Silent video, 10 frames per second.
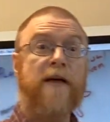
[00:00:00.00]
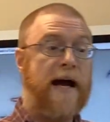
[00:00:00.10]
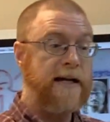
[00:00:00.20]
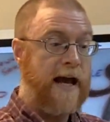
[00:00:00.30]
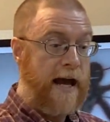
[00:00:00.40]

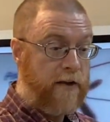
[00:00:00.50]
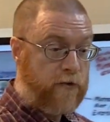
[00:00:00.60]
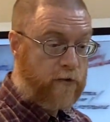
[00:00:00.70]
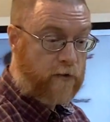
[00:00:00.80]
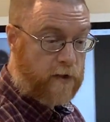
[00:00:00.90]
that
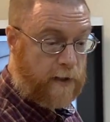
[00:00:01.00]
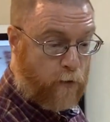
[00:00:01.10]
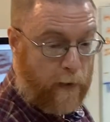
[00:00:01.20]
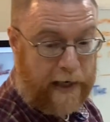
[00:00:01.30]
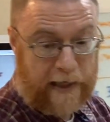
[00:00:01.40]
as
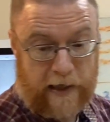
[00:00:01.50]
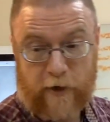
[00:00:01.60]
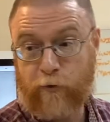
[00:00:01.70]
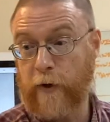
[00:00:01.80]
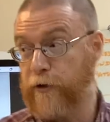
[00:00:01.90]
liberating.
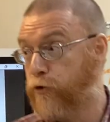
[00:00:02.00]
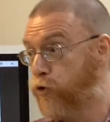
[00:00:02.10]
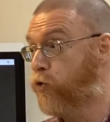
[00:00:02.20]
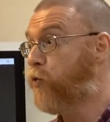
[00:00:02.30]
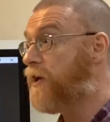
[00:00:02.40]
If we
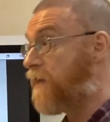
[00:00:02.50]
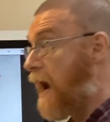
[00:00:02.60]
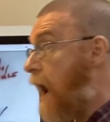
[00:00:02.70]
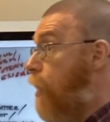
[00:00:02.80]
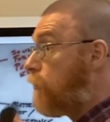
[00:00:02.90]
do
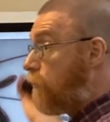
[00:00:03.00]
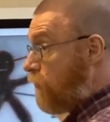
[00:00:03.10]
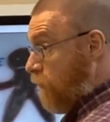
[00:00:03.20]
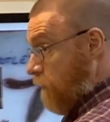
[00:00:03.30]
without